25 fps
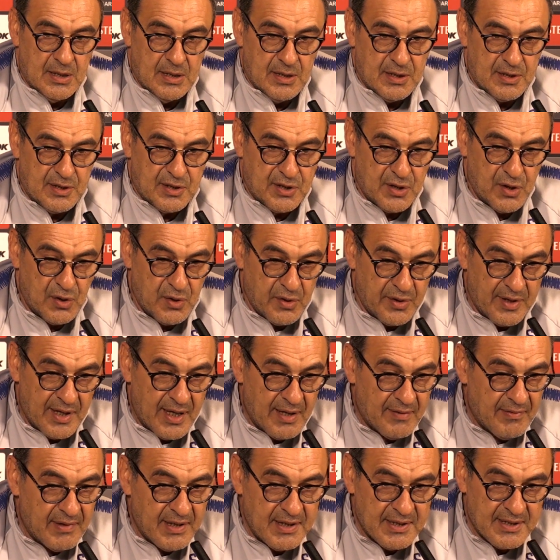So
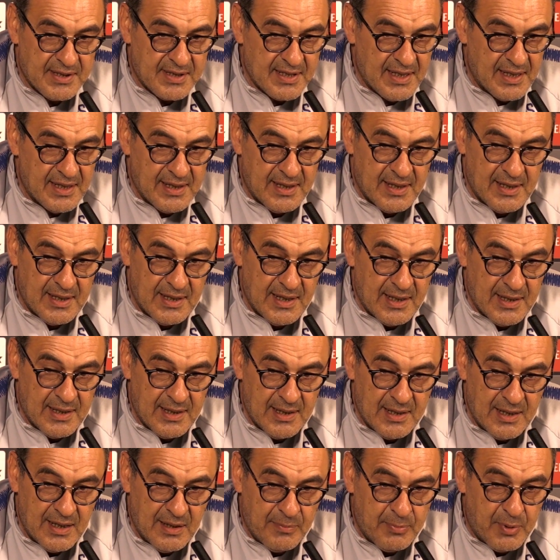there is uh,
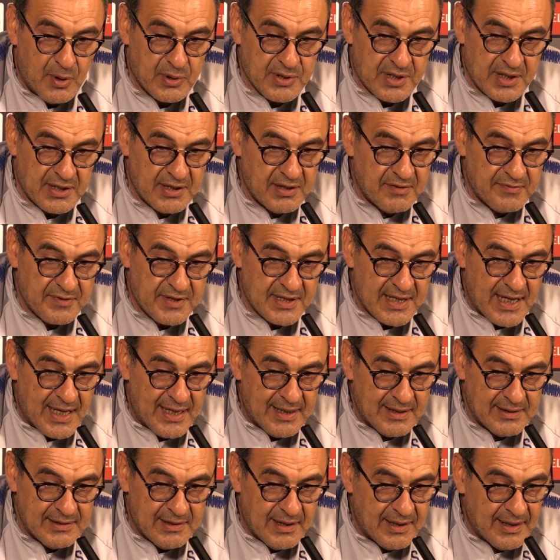a positive
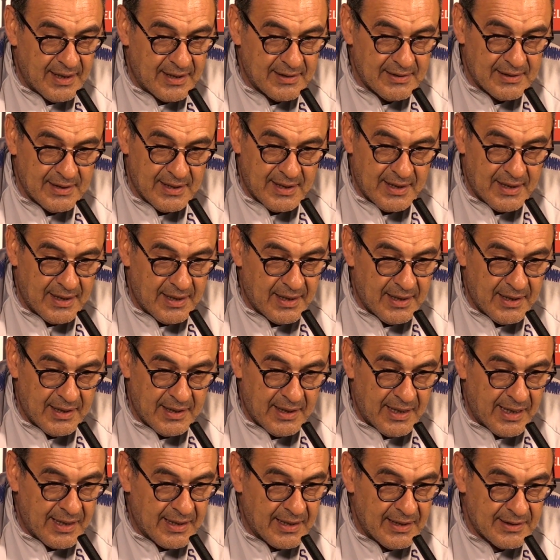side and a
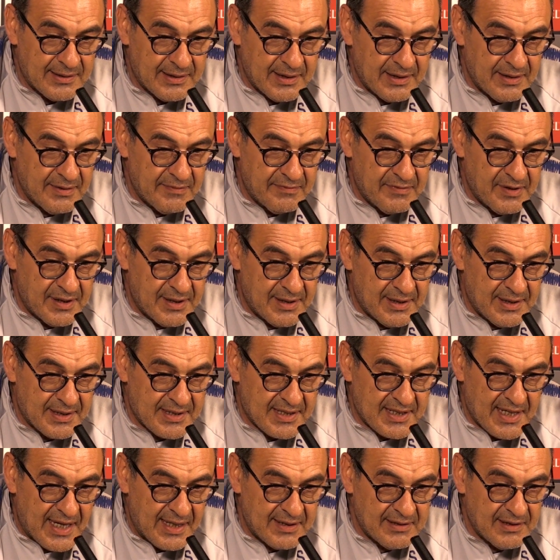negative uh,
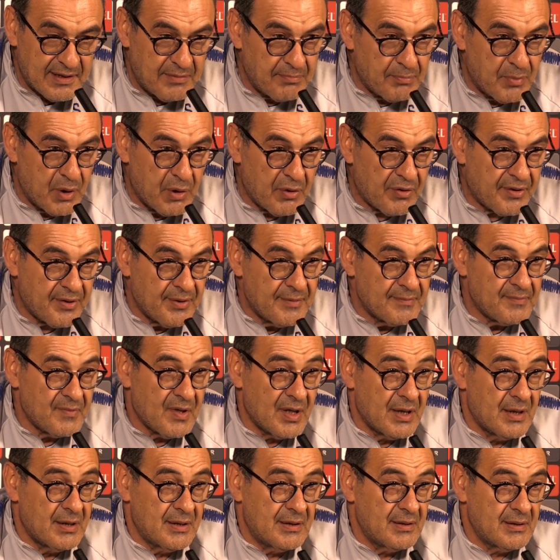side in both.
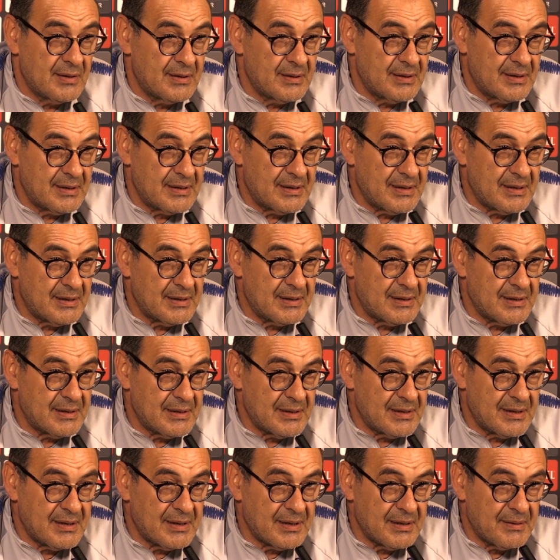
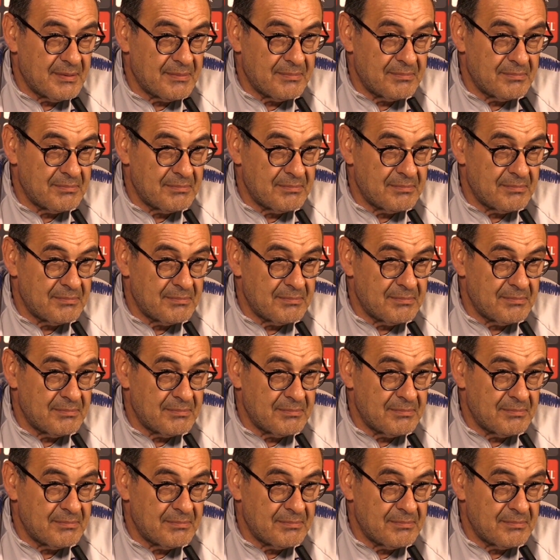Uh,